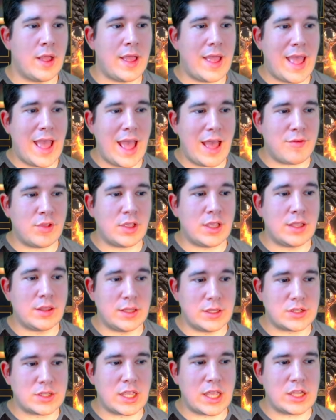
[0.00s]
Having, in
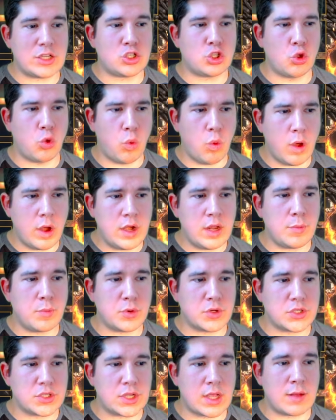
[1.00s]
this case,
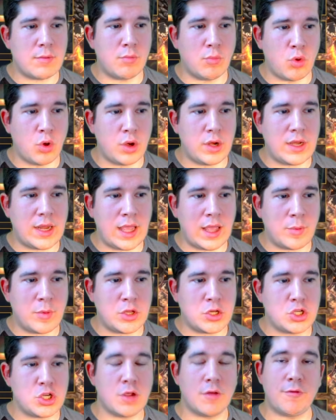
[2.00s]
20% more
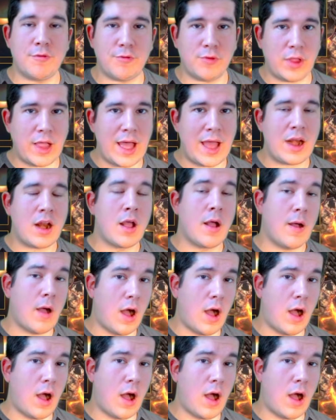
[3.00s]
damage flat